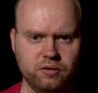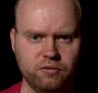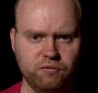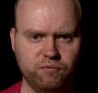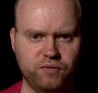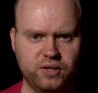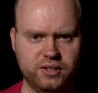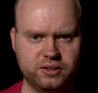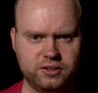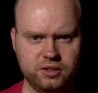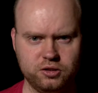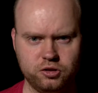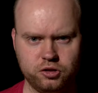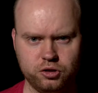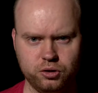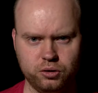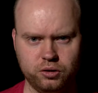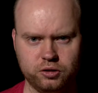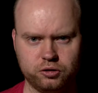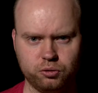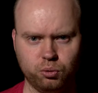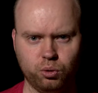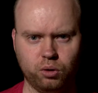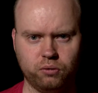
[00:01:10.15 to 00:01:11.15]
Vintage
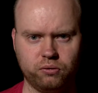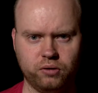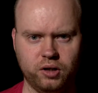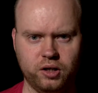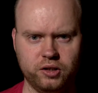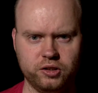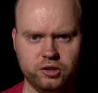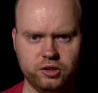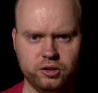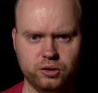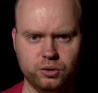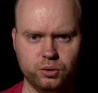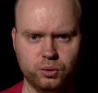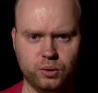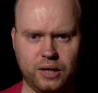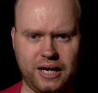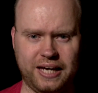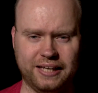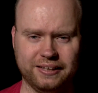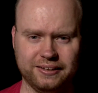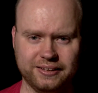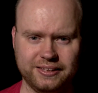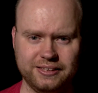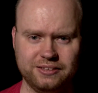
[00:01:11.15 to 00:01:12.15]
units will run you
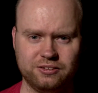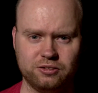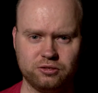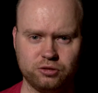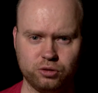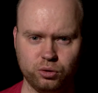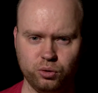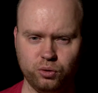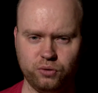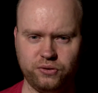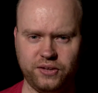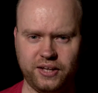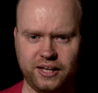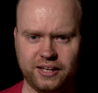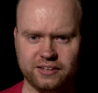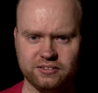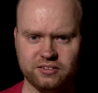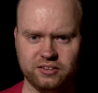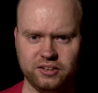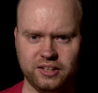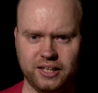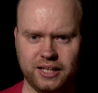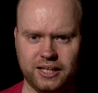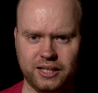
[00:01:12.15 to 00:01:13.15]
at least
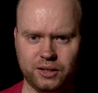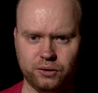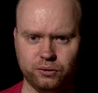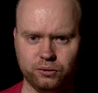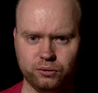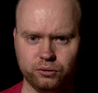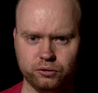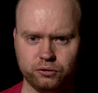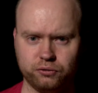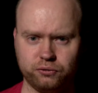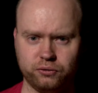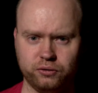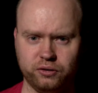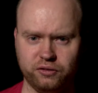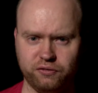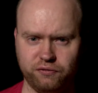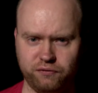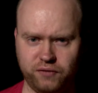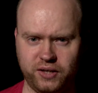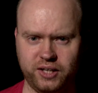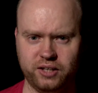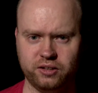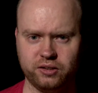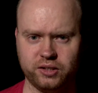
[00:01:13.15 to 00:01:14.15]
$2,000 for a
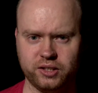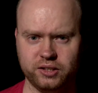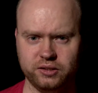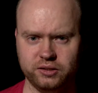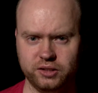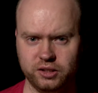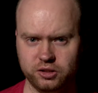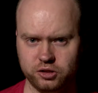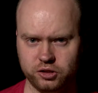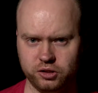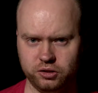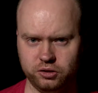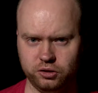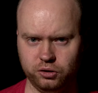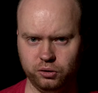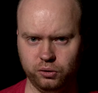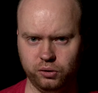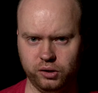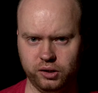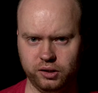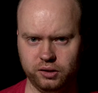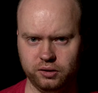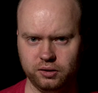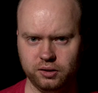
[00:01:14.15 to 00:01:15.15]
fair condition
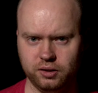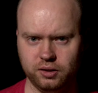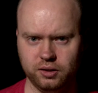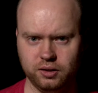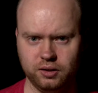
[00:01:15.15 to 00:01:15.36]
unit,